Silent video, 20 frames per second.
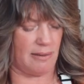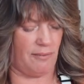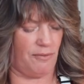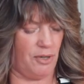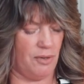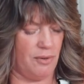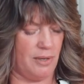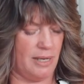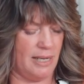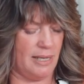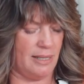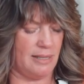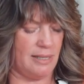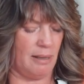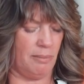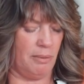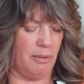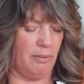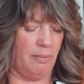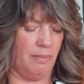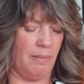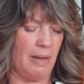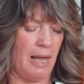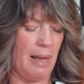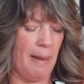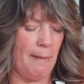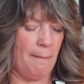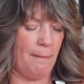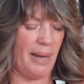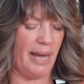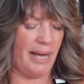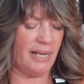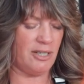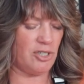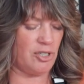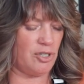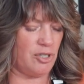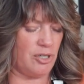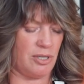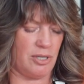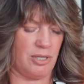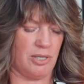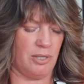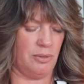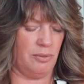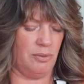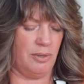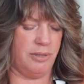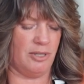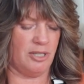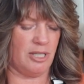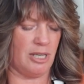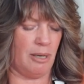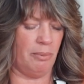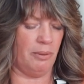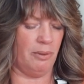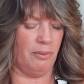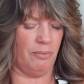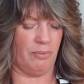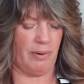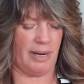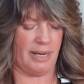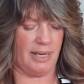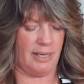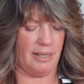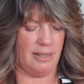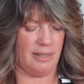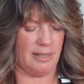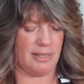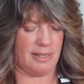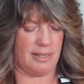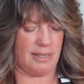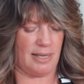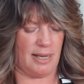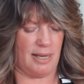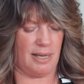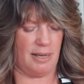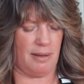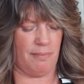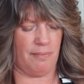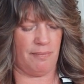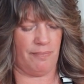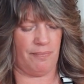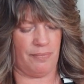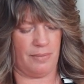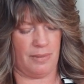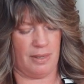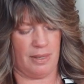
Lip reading: If you need a double batch, just do the double right in the same